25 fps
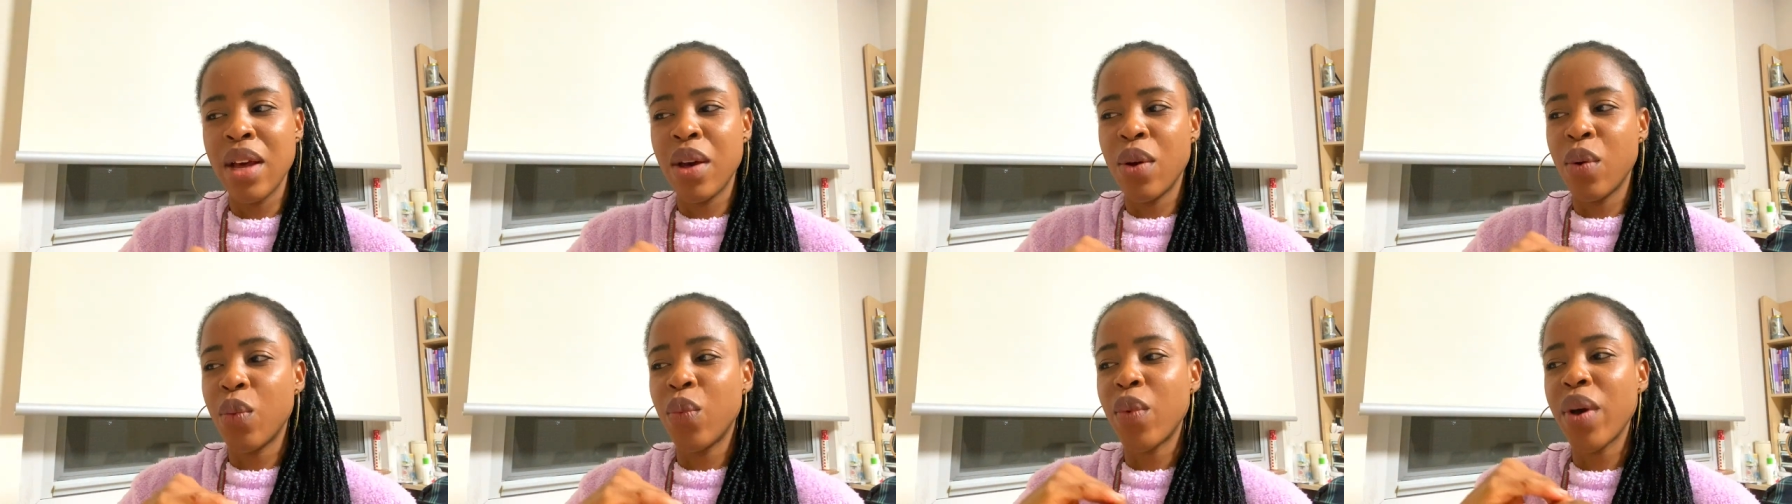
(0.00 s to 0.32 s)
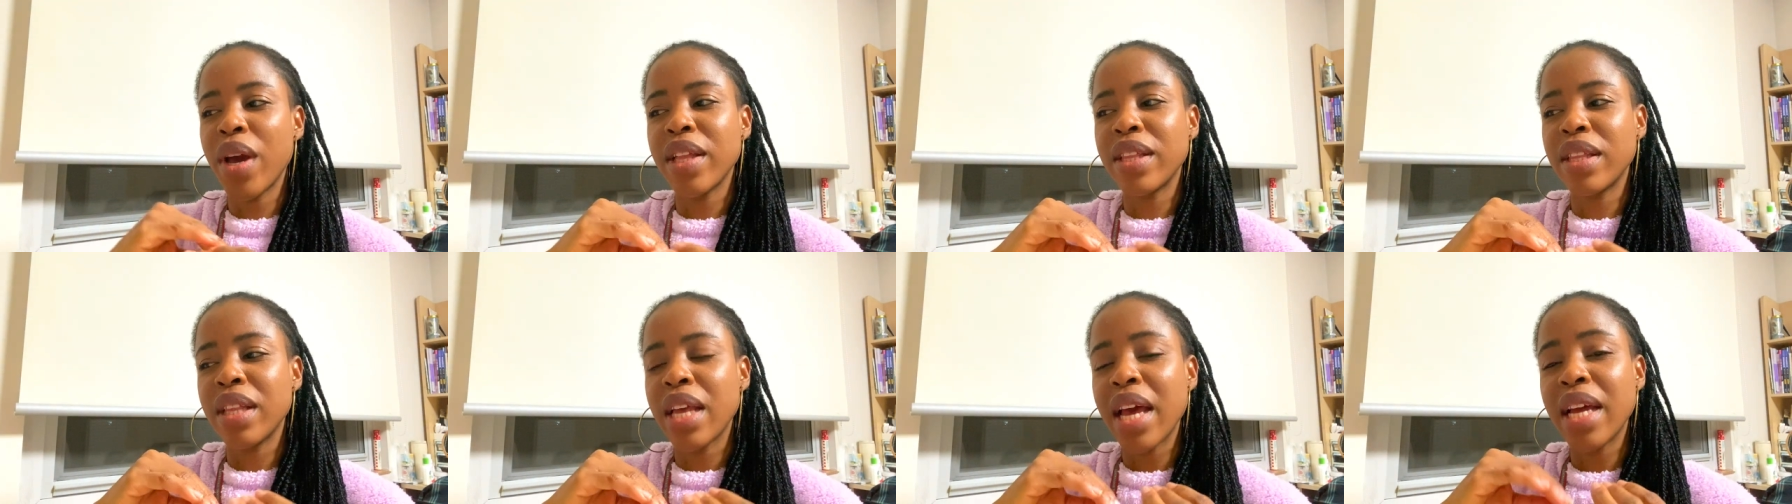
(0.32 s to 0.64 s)

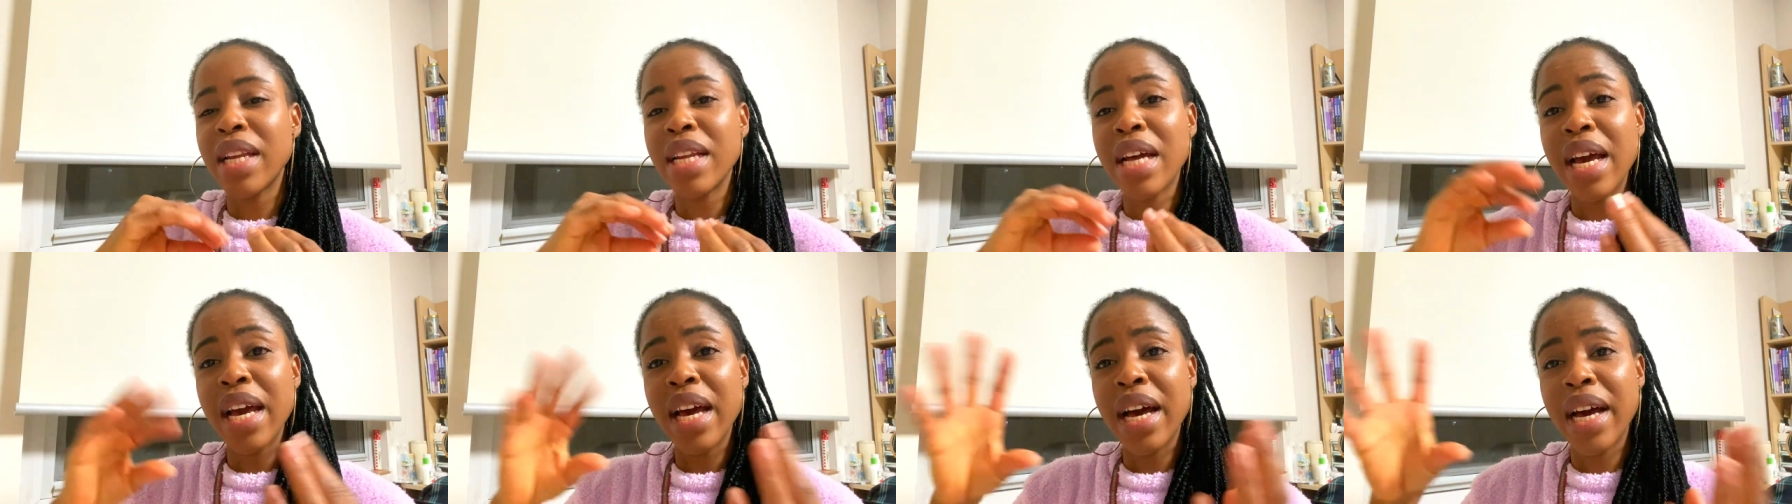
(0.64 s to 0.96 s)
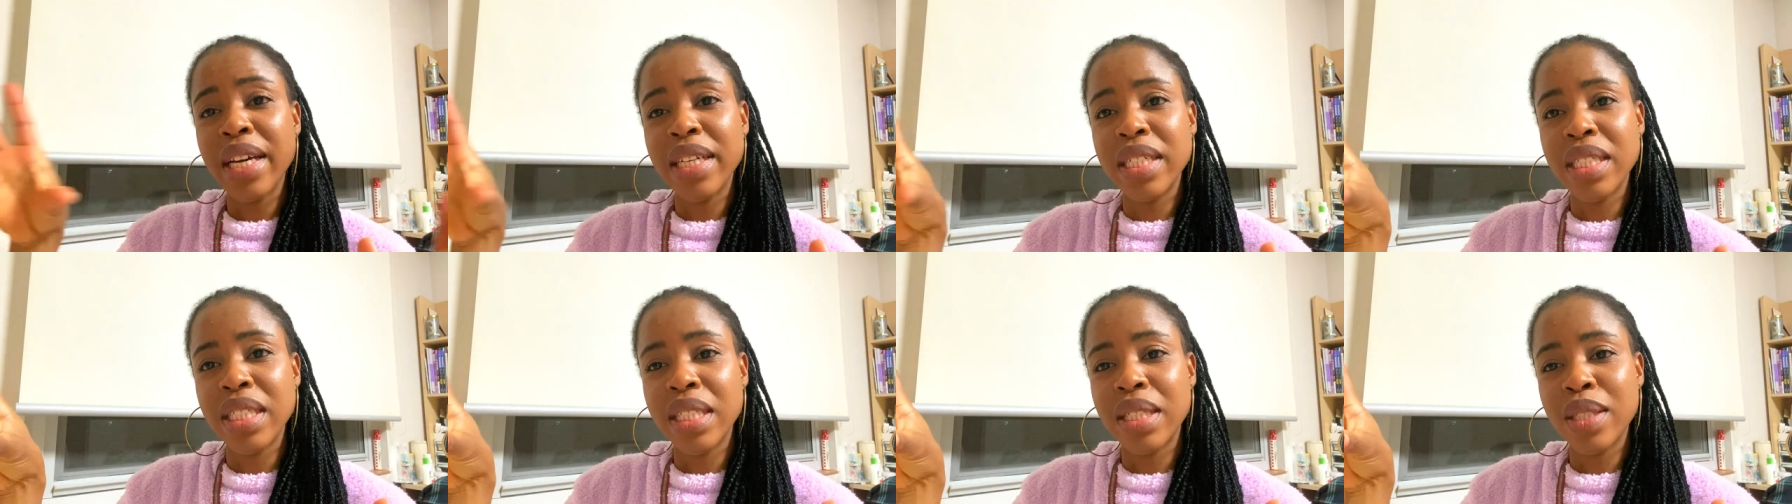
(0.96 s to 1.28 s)
when
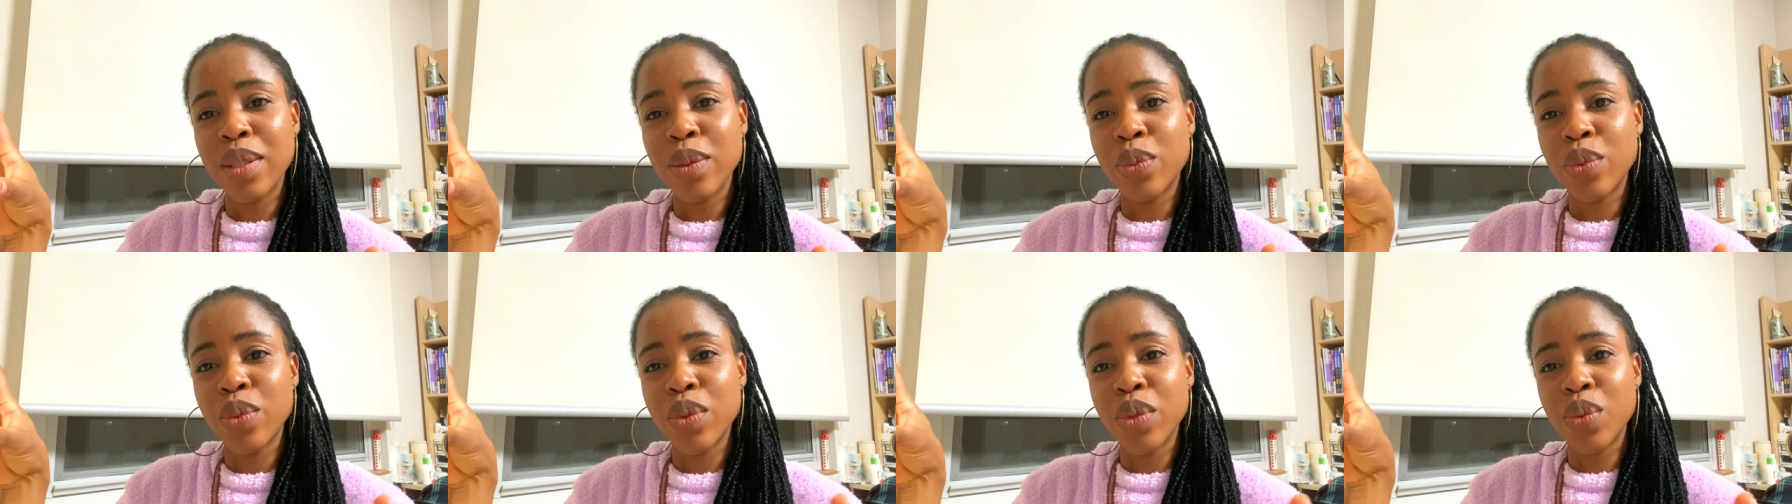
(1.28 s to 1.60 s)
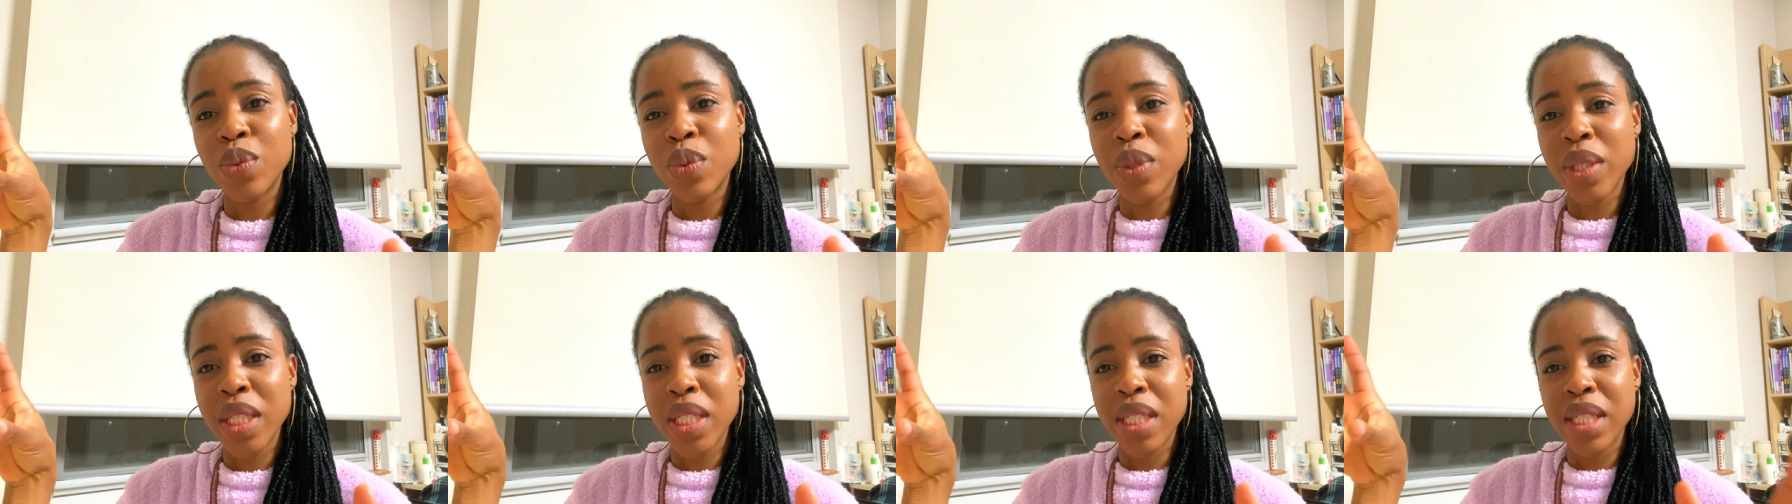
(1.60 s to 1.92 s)
NIRED
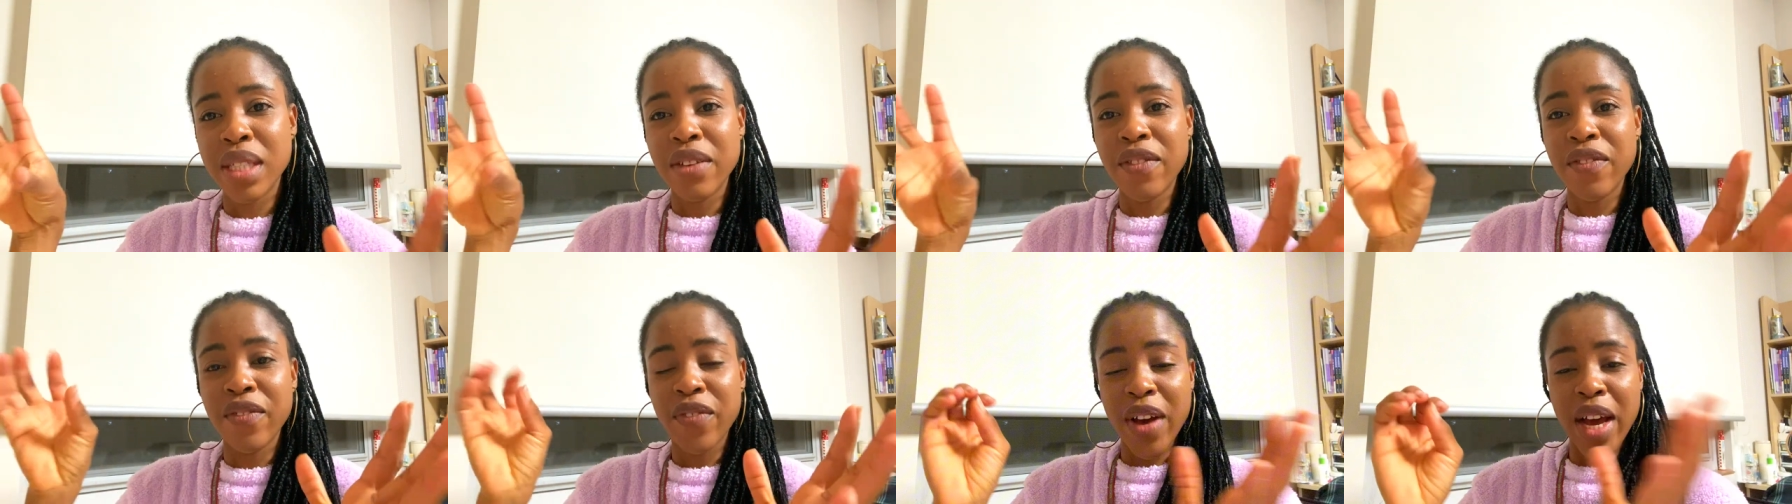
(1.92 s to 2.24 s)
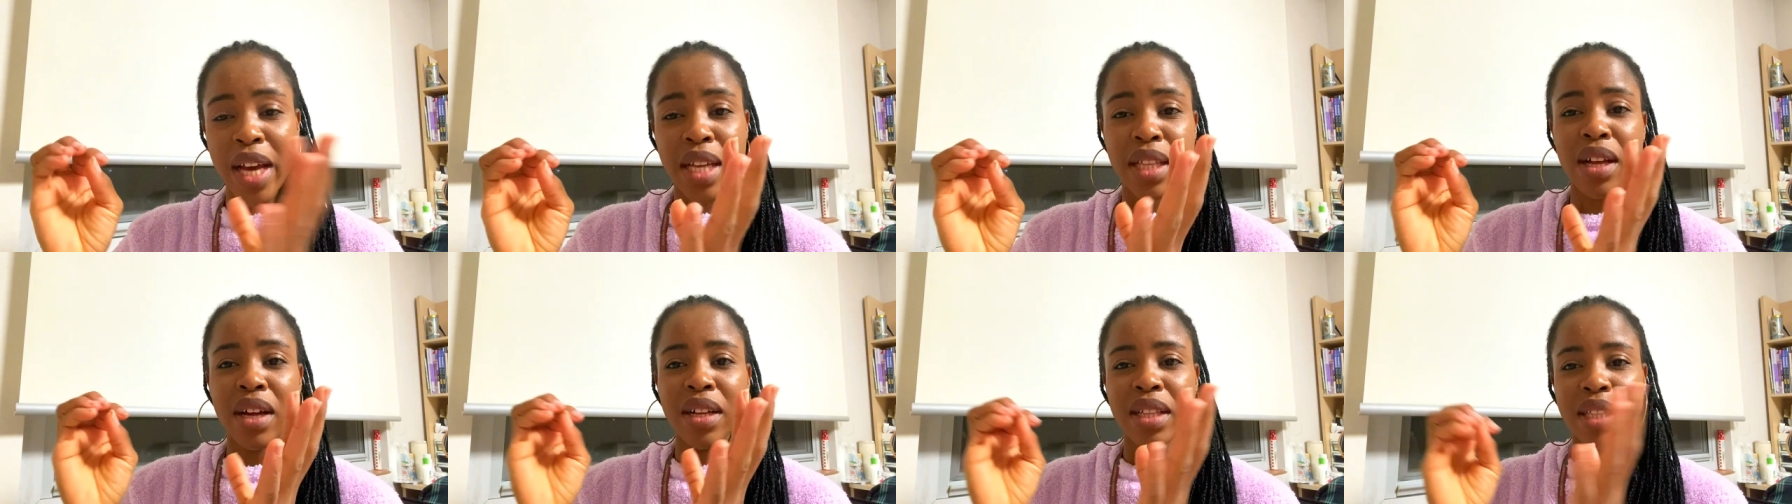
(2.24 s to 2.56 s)
would release the
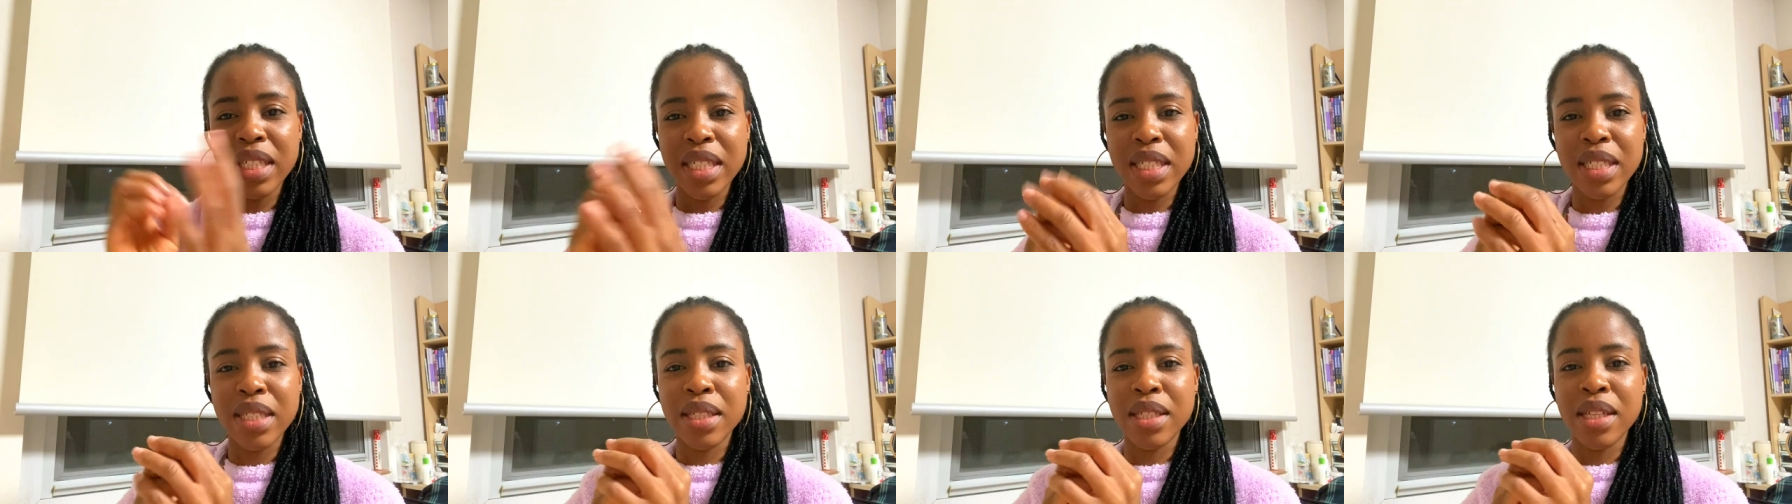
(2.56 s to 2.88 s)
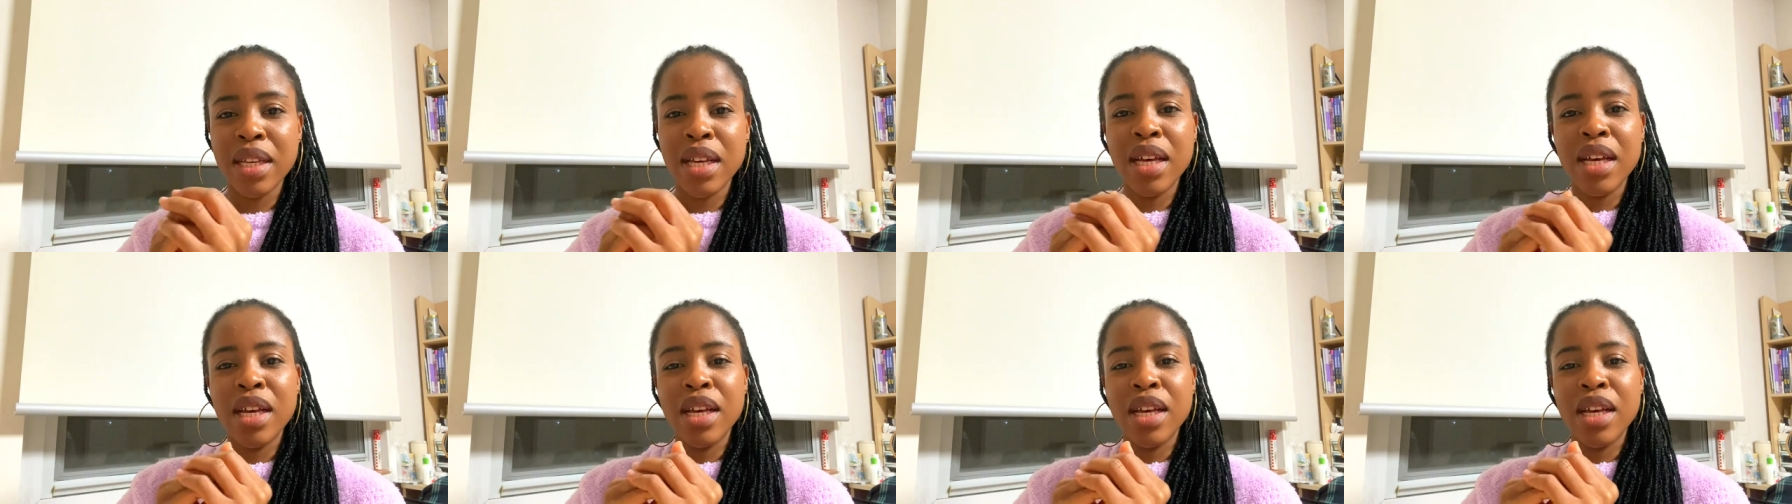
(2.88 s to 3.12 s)
final list.